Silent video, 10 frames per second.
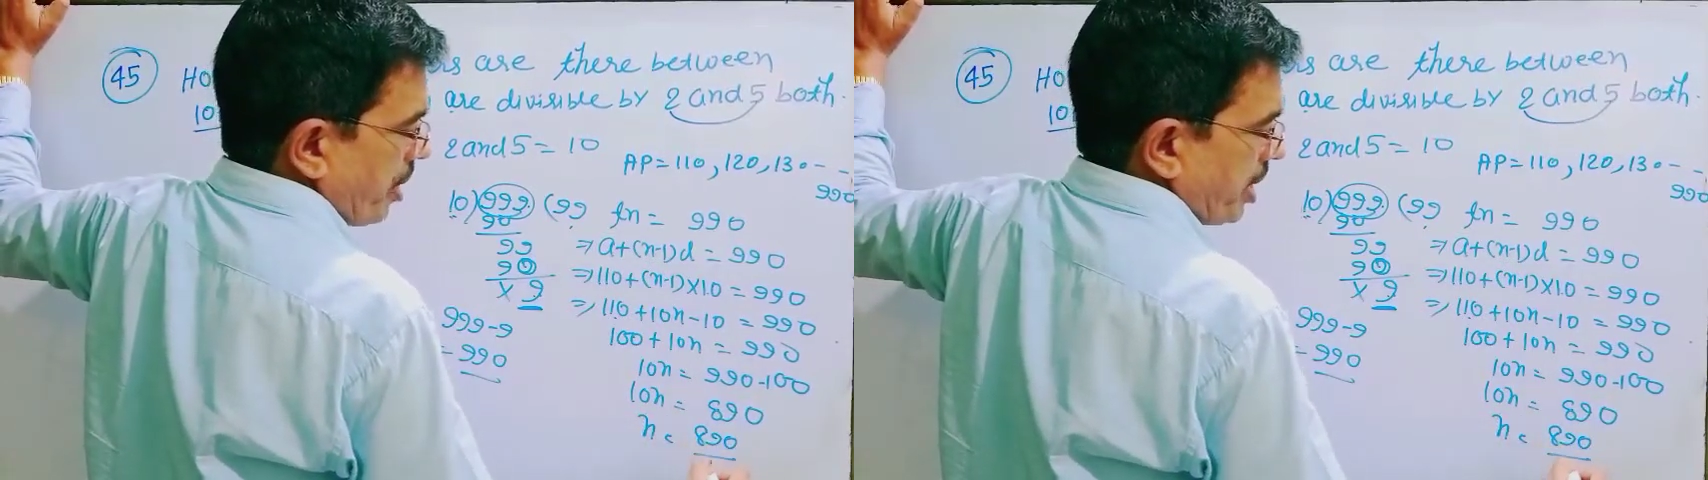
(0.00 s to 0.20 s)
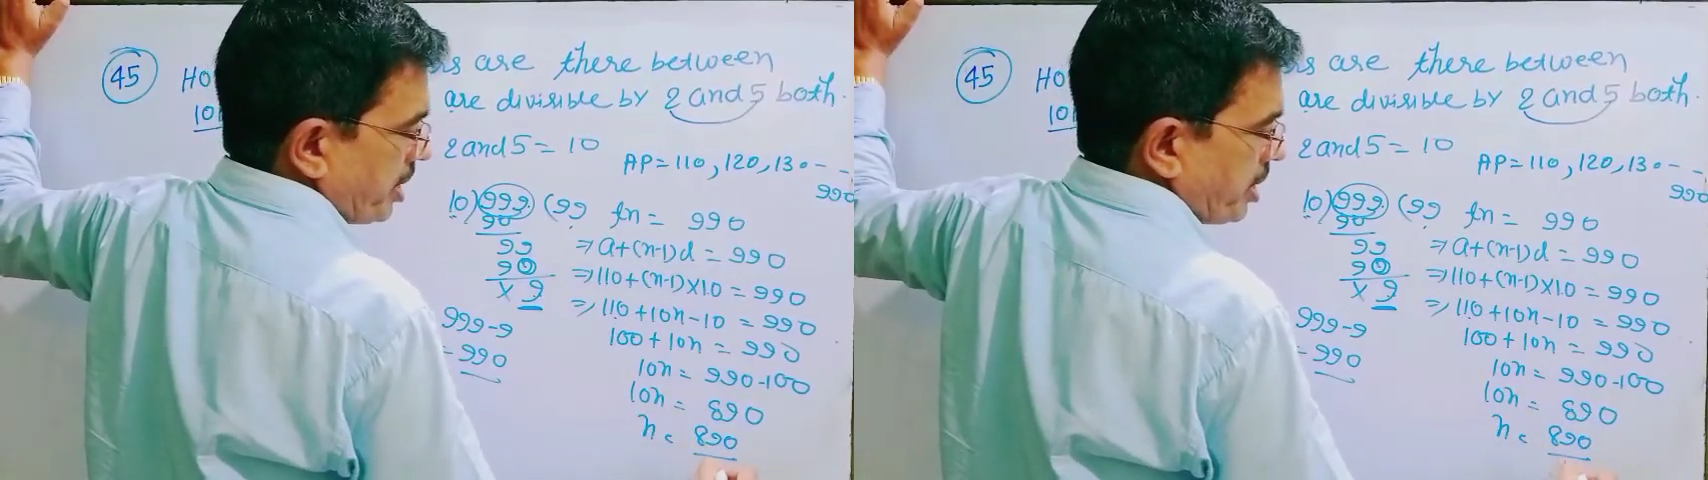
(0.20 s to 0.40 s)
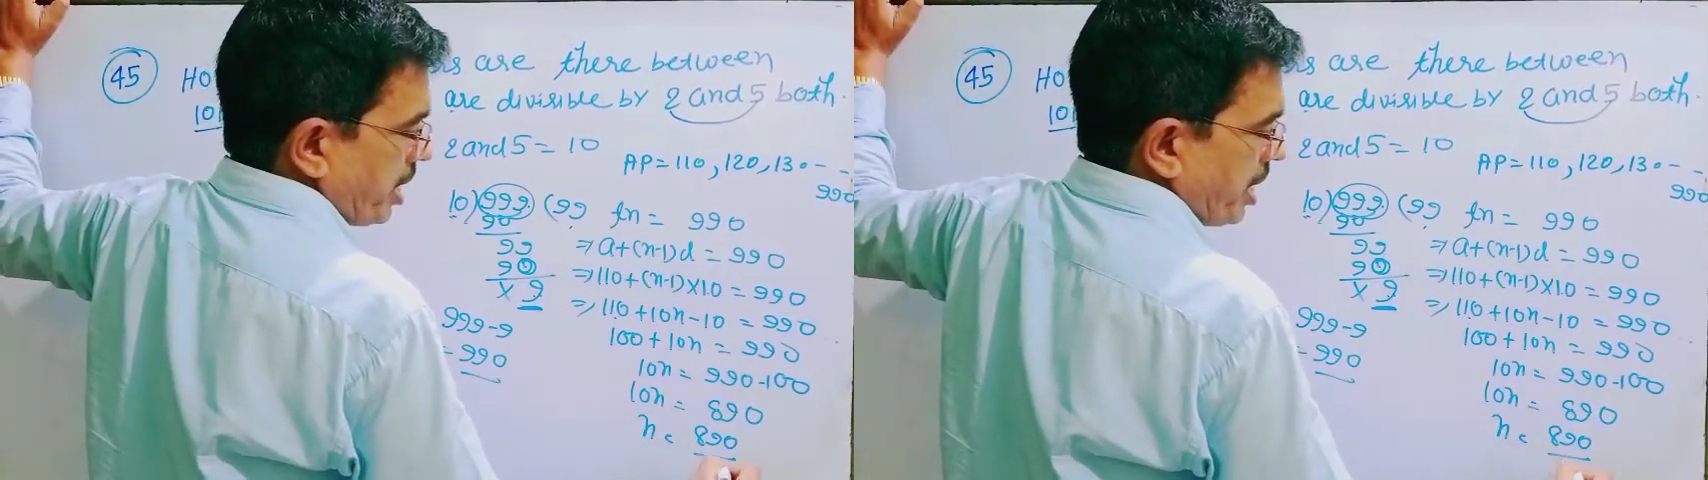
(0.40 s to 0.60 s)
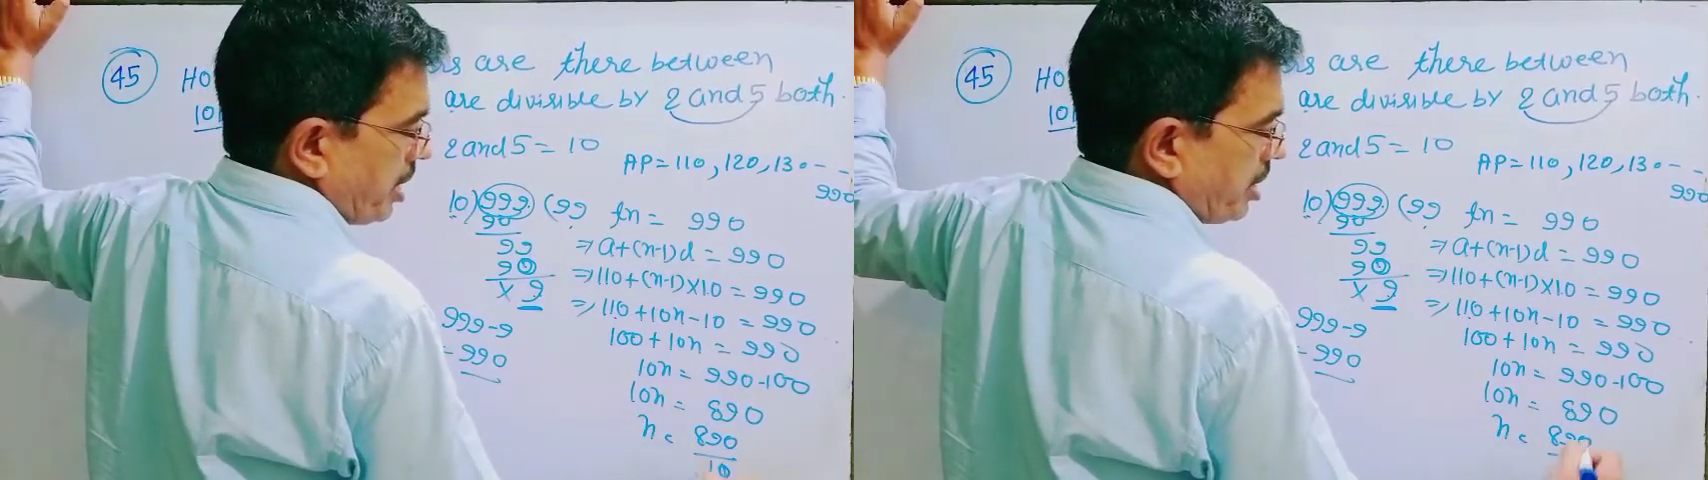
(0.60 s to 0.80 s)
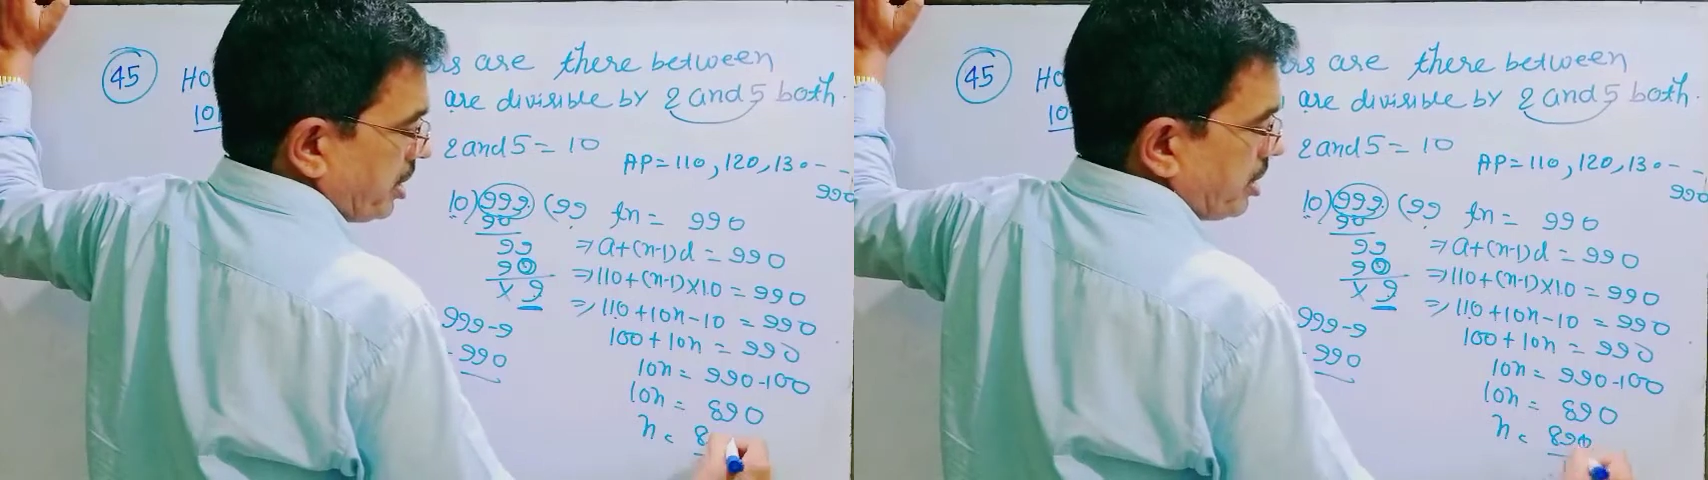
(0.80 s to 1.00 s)
by
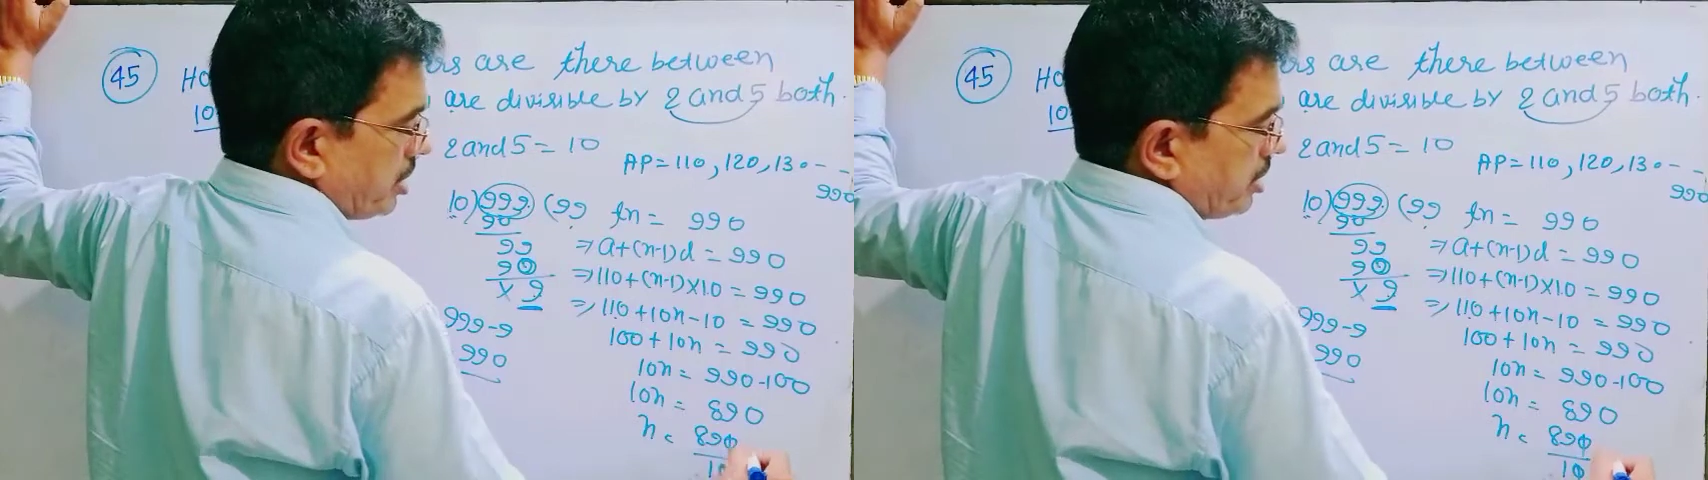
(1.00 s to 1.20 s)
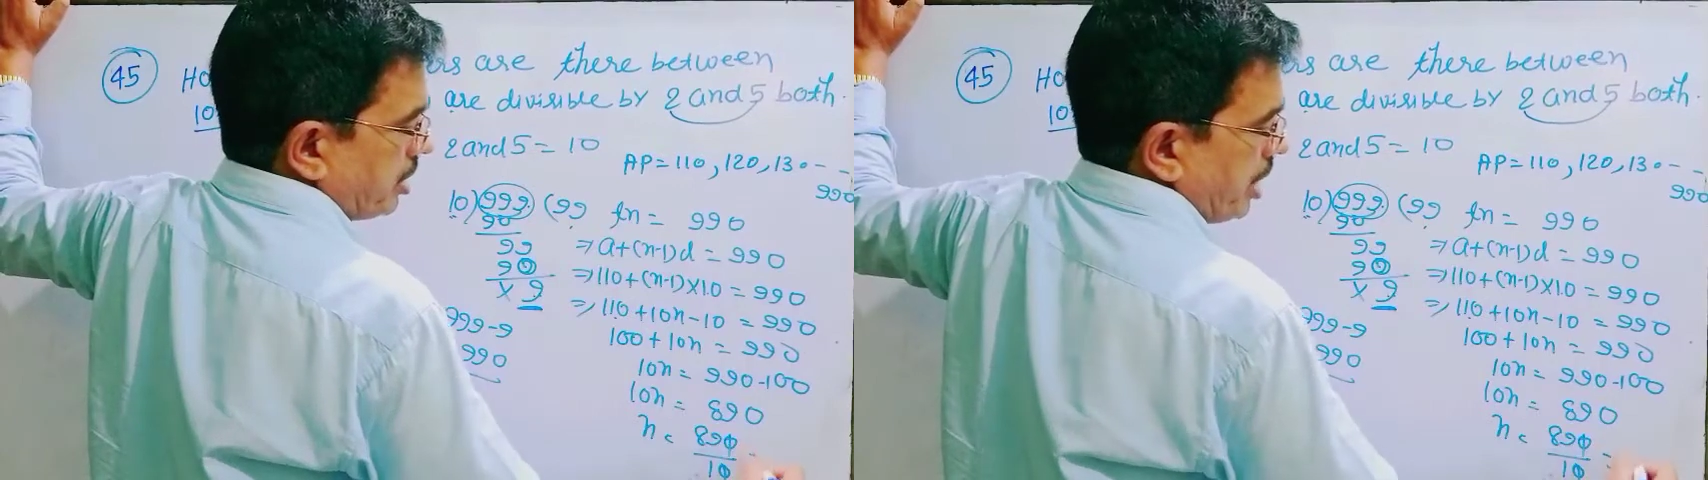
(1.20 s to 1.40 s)
10.